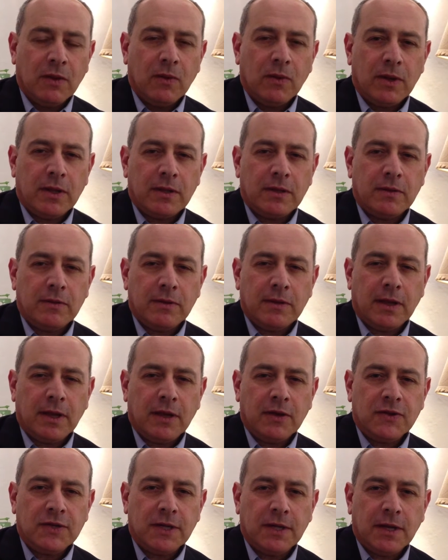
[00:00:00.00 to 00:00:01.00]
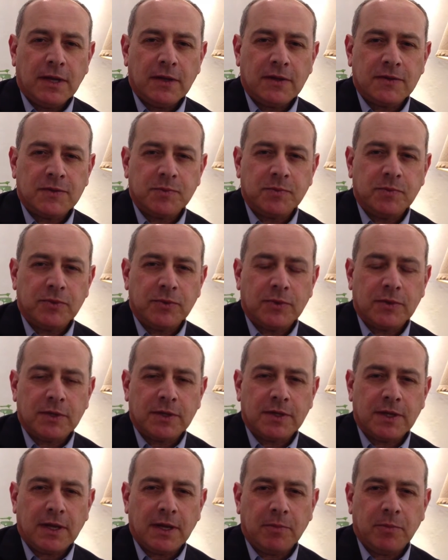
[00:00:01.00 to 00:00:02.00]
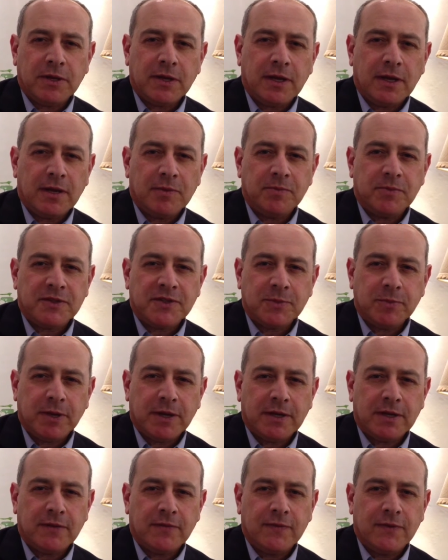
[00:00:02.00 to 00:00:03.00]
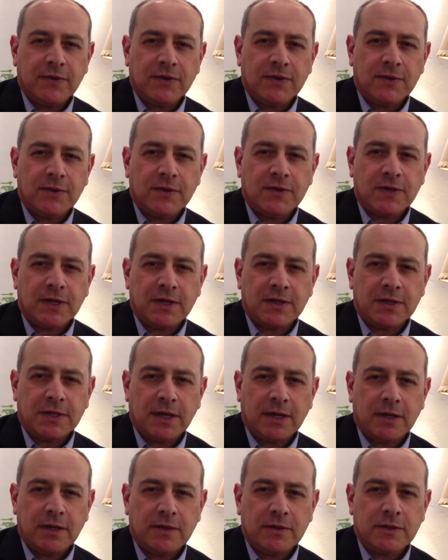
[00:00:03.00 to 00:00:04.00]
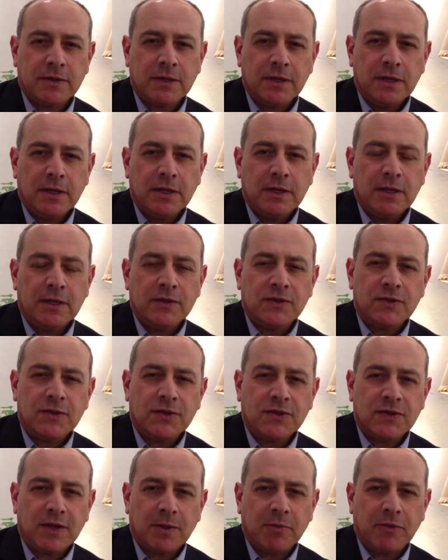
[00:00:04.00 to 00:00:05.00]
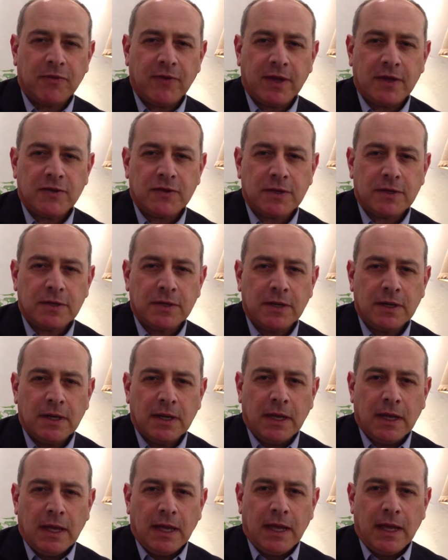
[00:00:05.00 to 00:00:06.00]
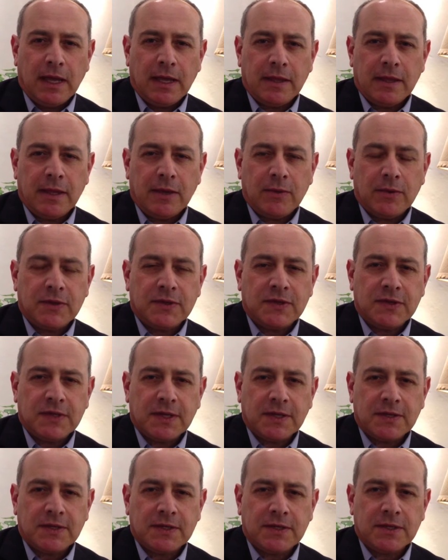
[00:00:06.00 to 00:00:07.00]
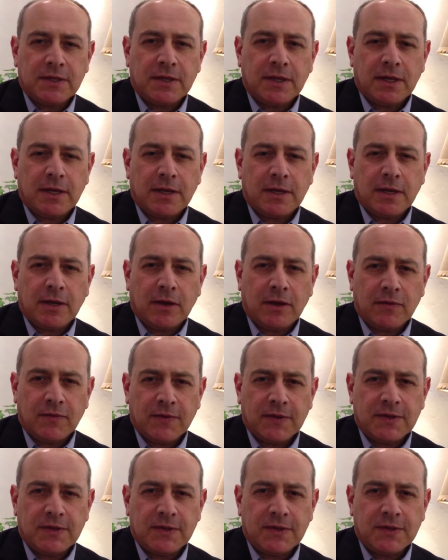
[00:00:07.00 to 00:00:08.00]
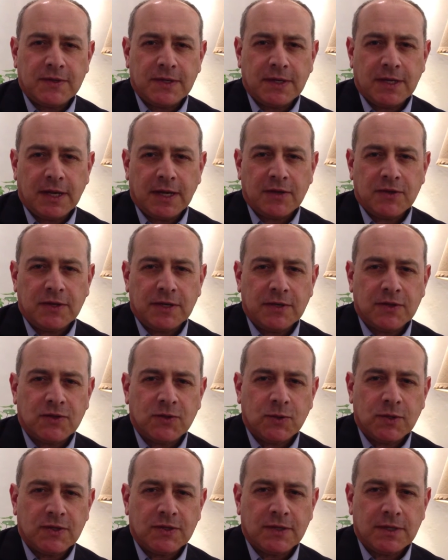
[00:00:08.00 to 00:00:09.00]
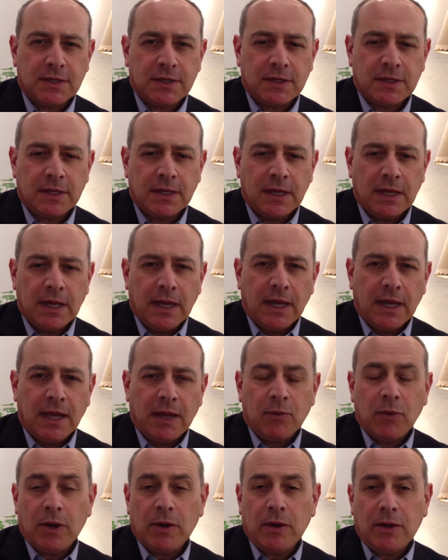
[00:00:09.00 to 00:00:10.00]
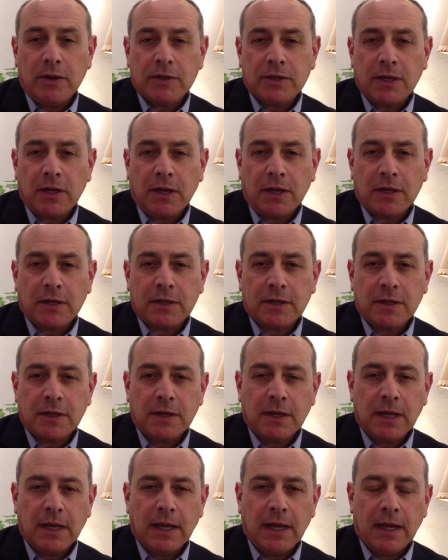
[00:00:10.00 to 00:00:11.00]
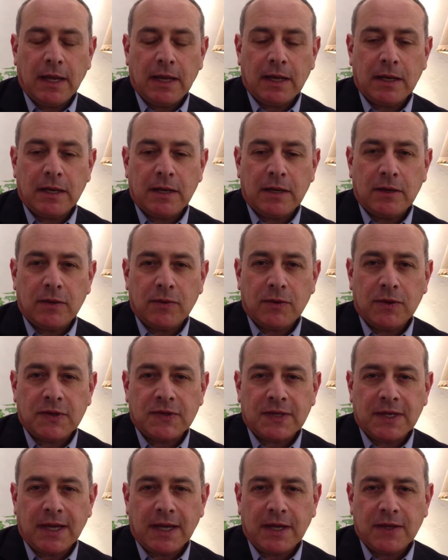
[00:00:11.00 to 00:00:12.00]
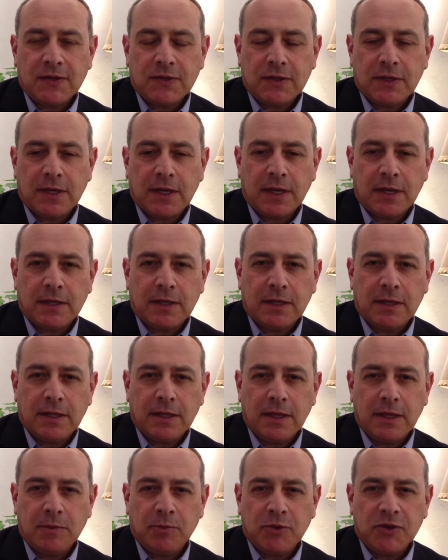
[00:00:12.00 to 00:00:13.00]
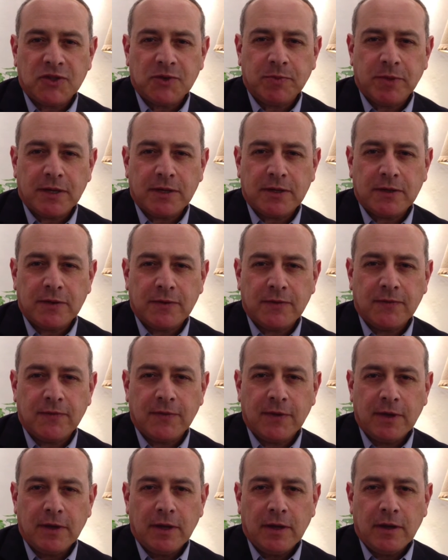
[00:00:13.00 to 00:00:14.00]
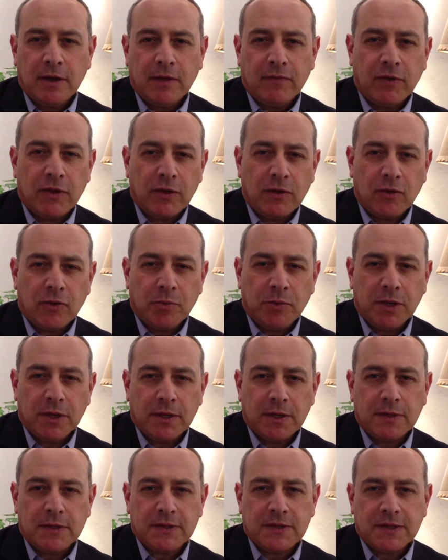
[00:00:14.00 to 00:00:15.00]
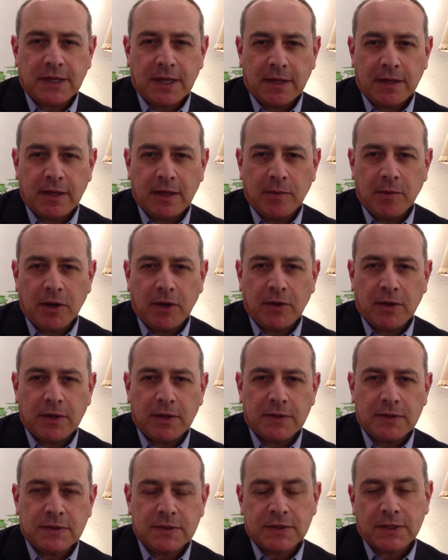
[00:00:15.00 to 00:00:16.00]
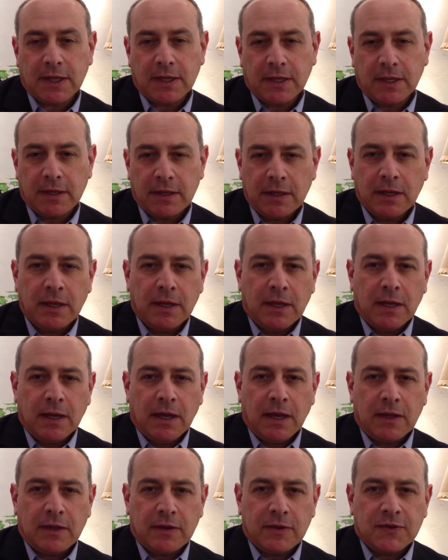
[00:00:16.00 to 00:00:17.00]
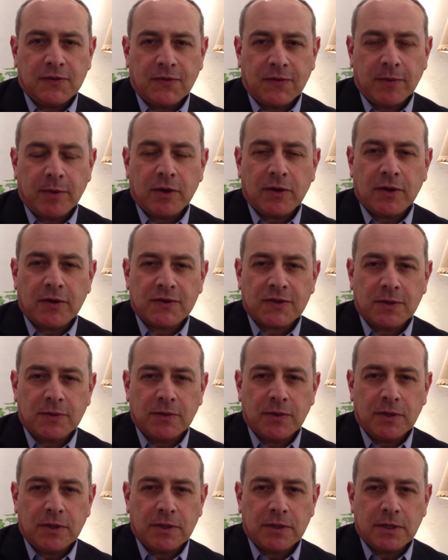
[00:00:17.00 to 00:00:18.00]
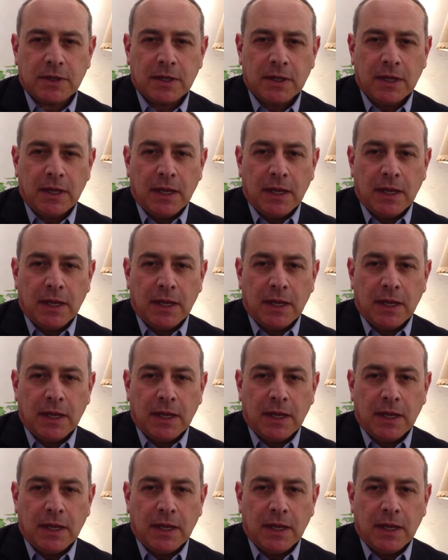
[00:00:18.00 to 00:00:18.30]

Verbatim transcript: Well, Aeschi has brought a particular perspective to suicide studies and suicide prevention, and there were six uh, conferences in Aeschi in Switzerland, and we learned a lot, and it was nice to get the perspective of the Europeans and the Americans and others from across the world.